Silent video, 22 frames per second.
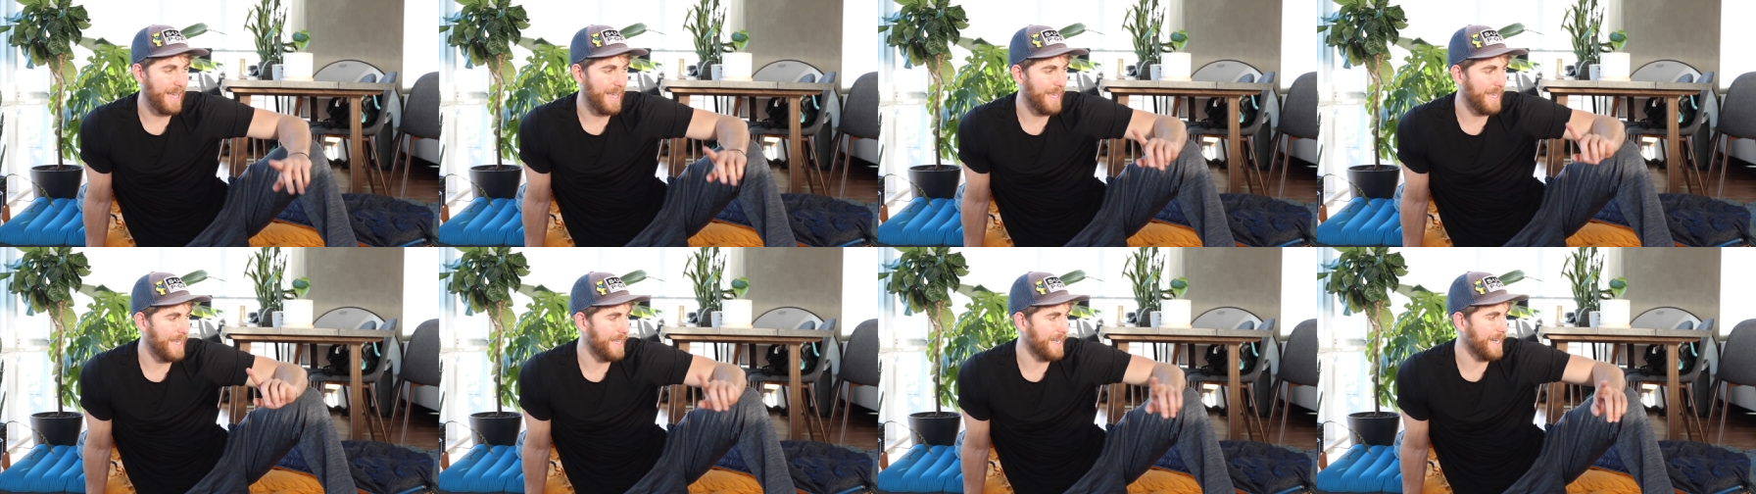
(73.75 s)

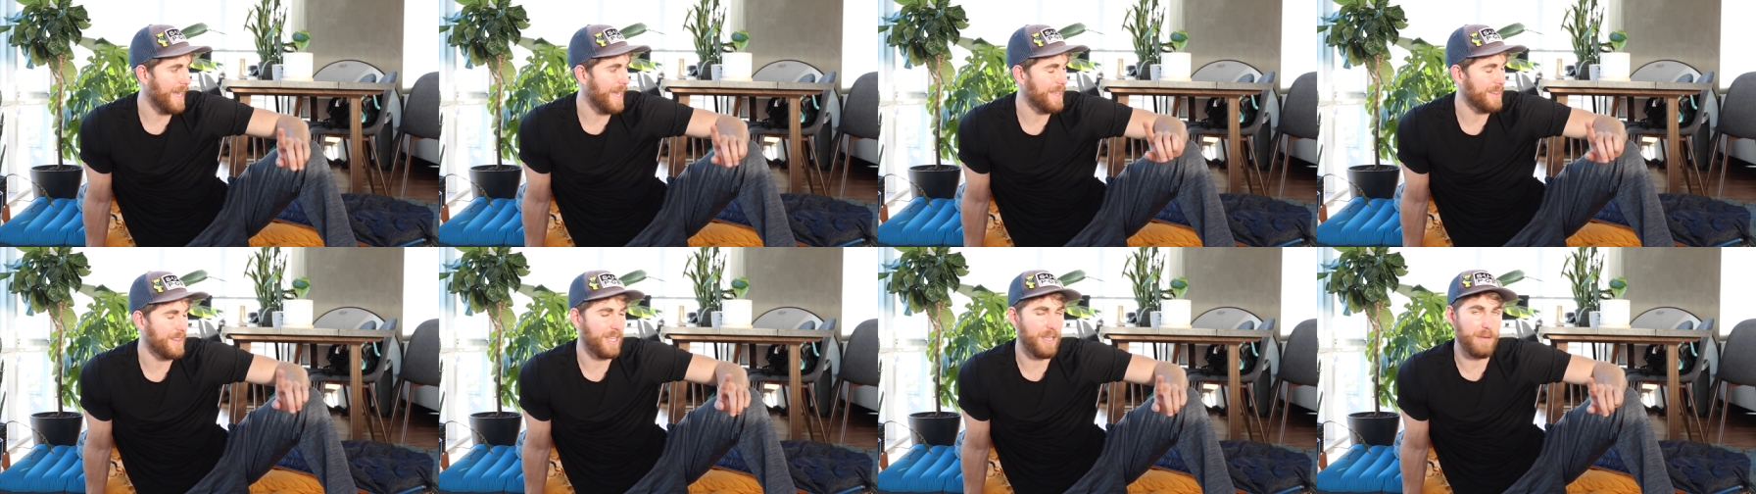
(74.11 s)
it
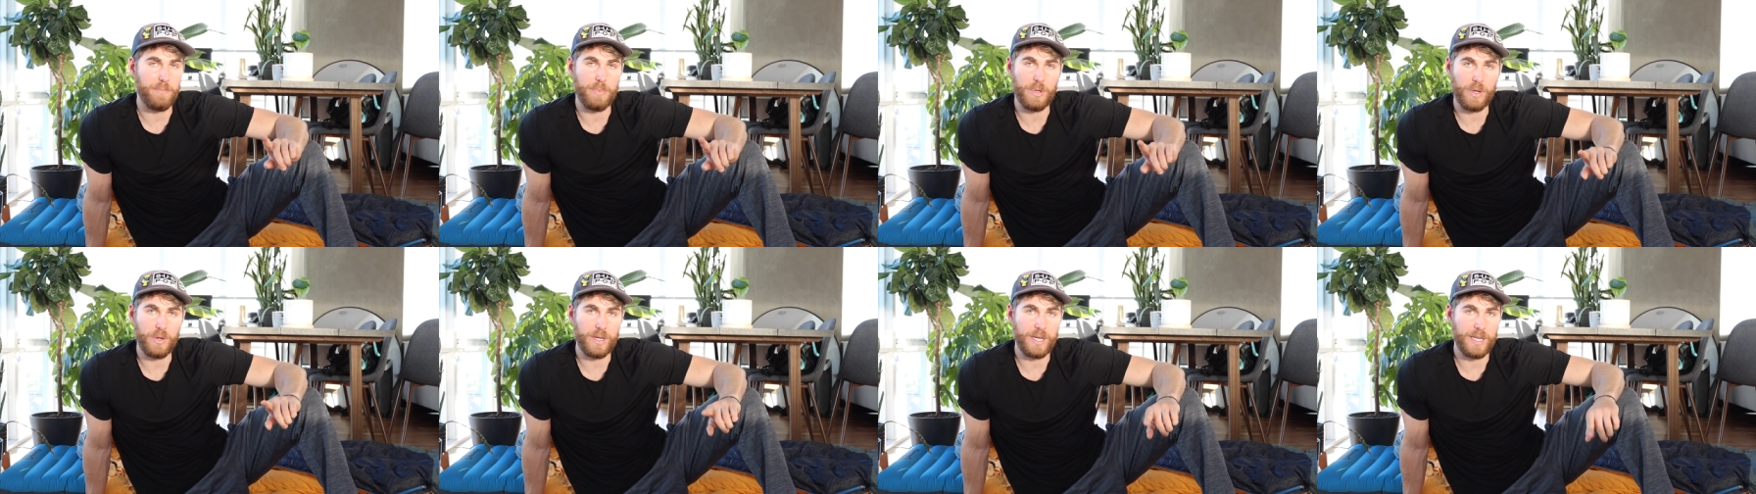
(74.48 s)
had the
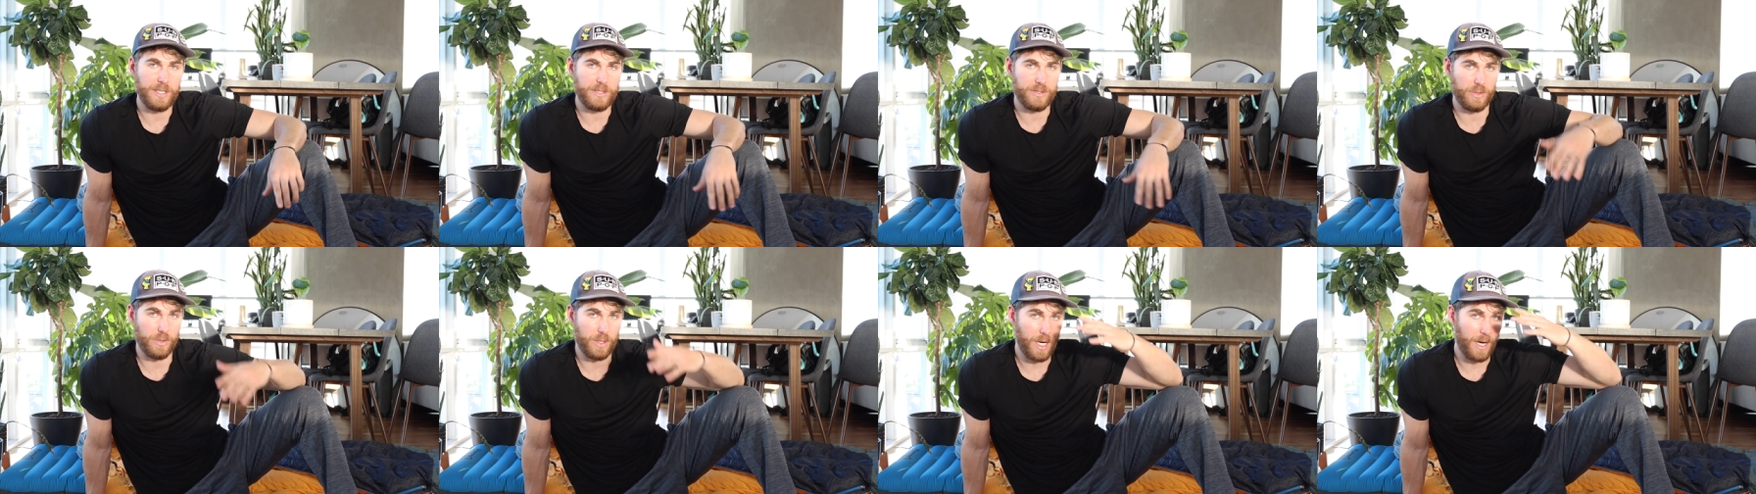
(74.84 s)
ability
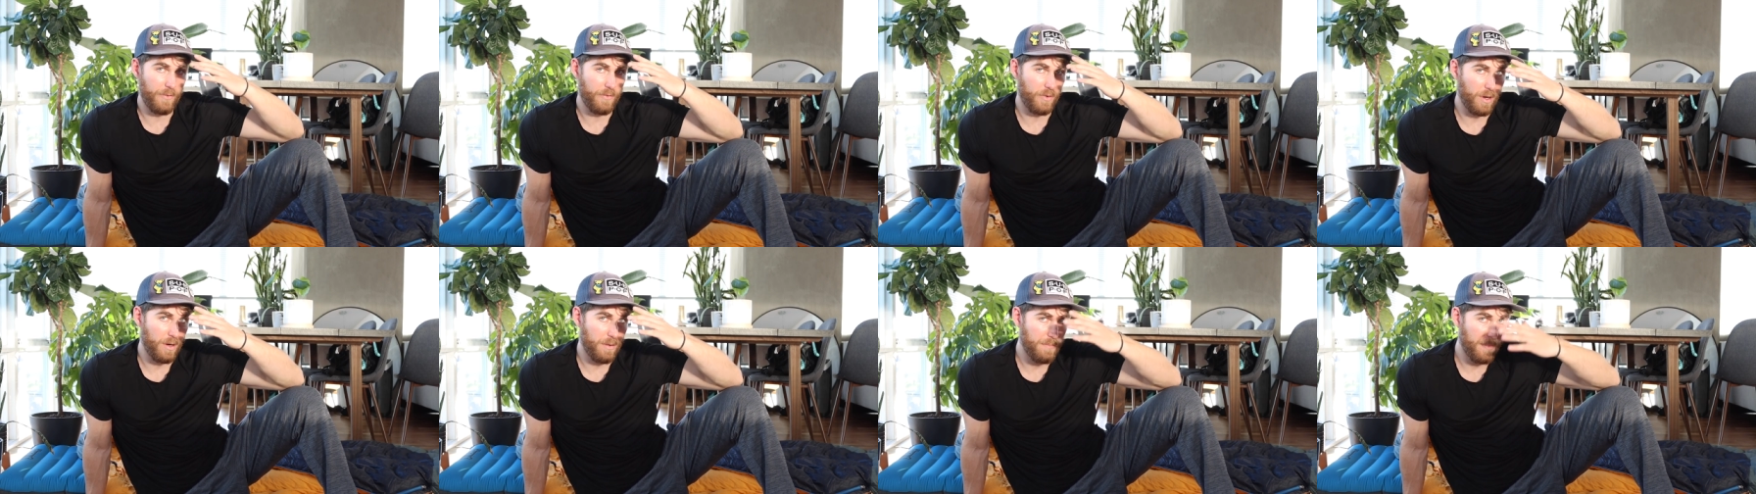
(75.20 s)
to
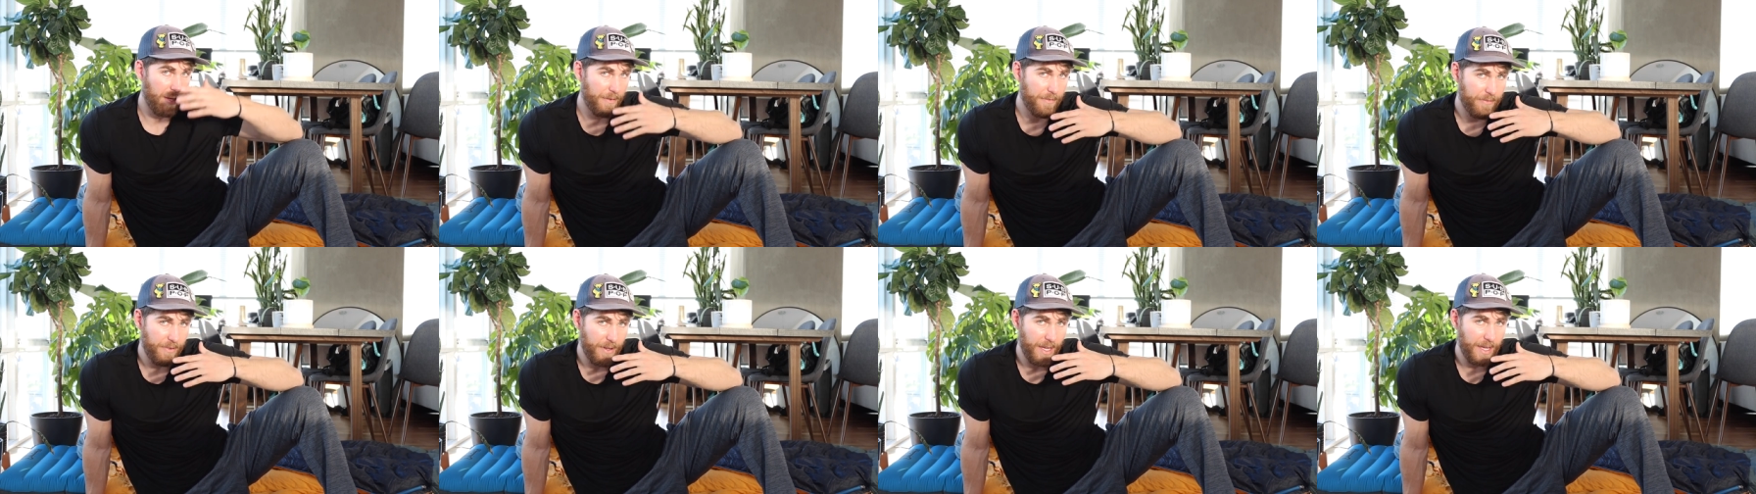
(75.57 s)
cover up
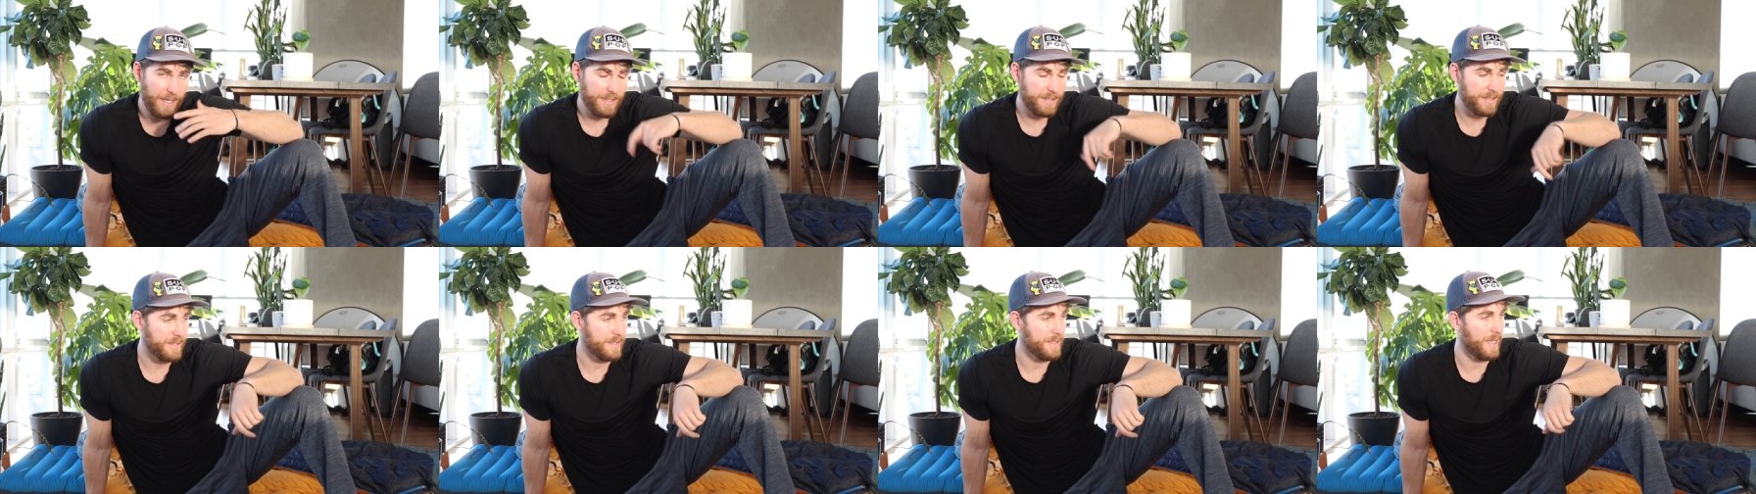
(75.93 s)
my
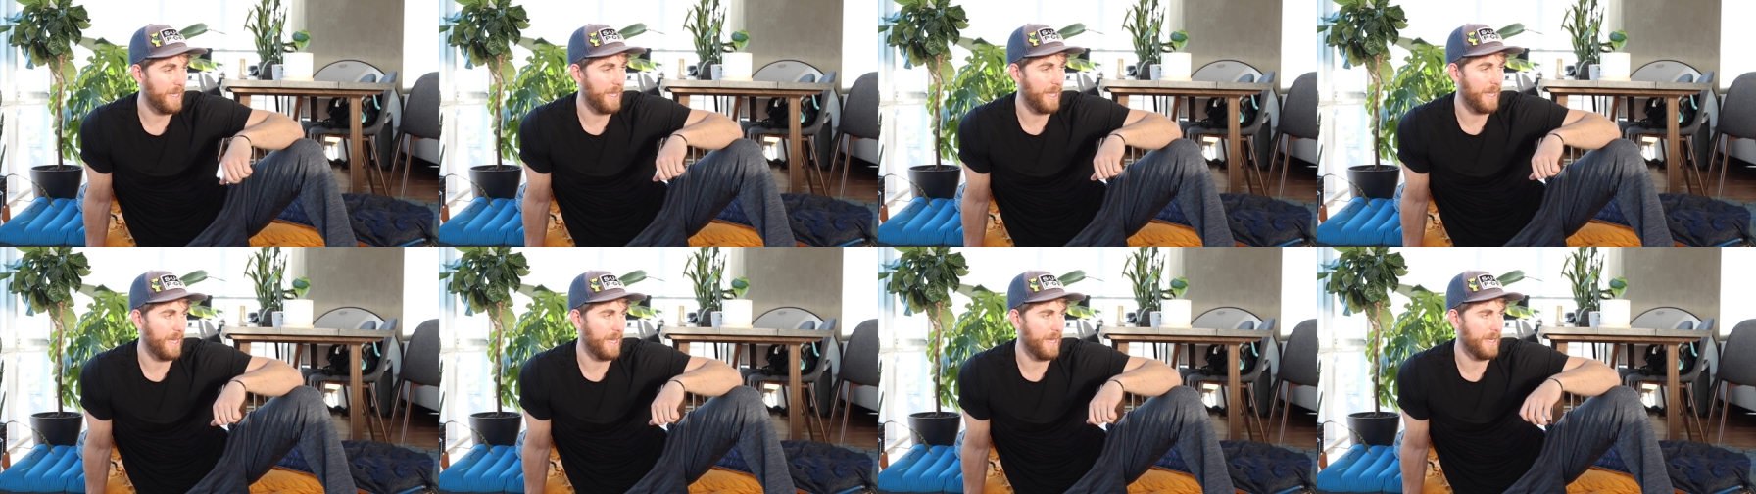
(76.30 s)
face,
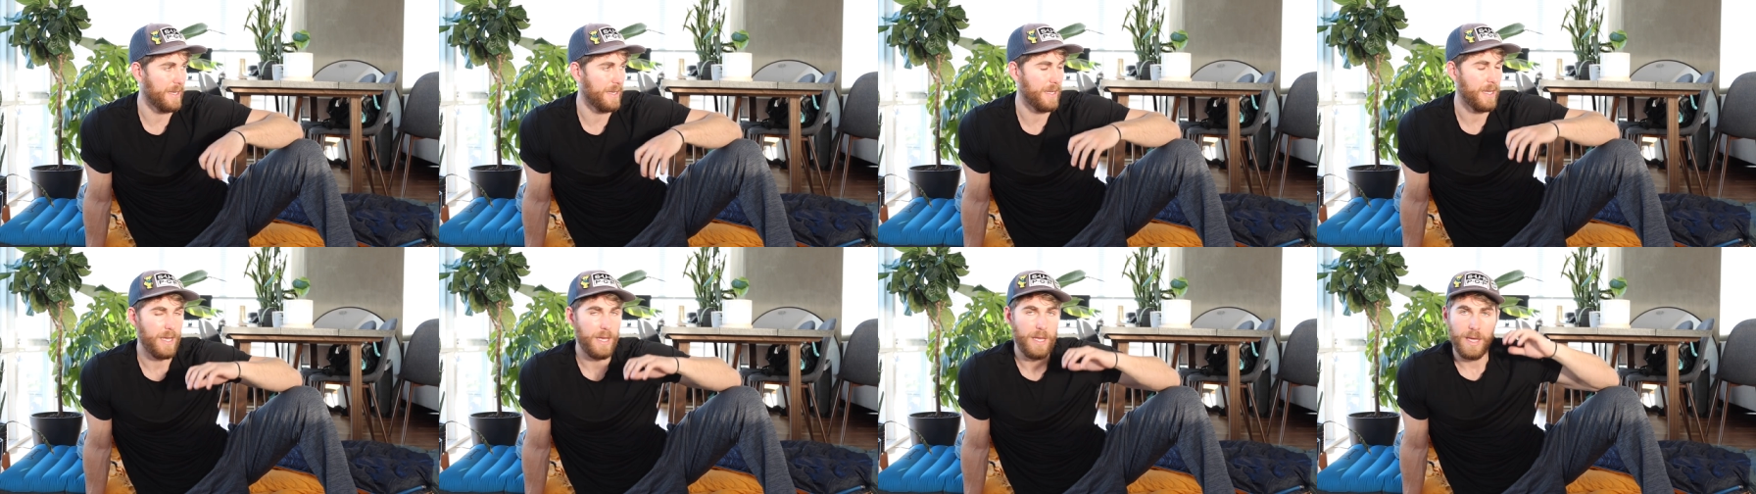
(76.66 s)

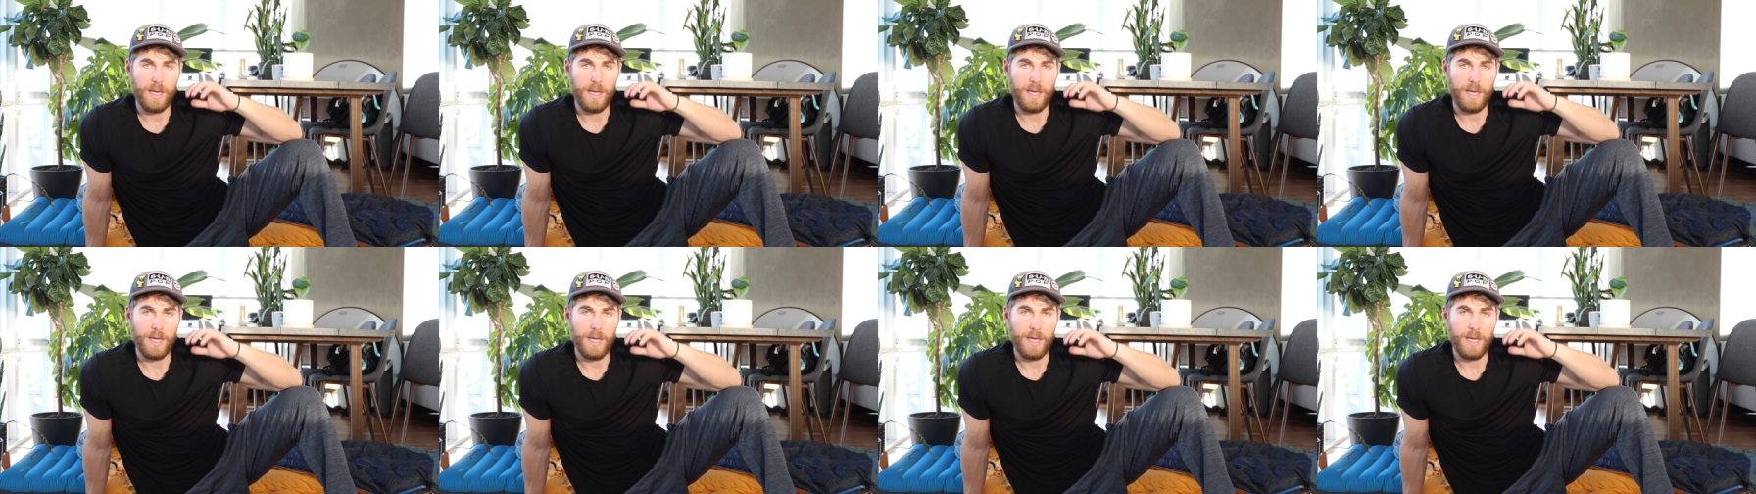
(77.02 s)
and